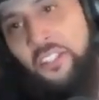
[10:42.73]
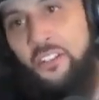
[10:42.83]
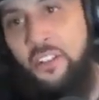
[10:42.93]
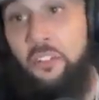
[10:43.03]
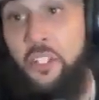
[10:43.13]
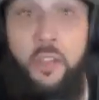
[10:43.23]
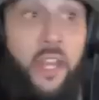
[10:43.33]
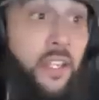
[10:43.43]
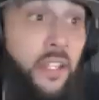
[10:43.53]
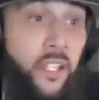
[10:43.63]
I was like, "You got to
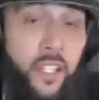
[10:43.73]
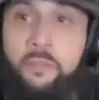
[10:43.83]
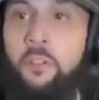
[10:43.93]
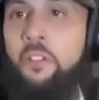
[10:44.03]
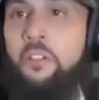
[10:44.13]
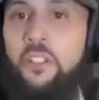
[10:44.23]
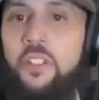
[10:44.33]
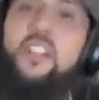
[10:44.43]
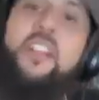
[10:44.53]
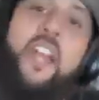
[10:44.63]
get laid first."
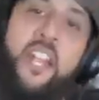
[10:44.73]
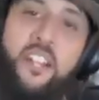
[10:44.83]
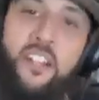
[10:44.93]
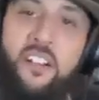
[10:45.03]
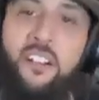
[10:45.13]
And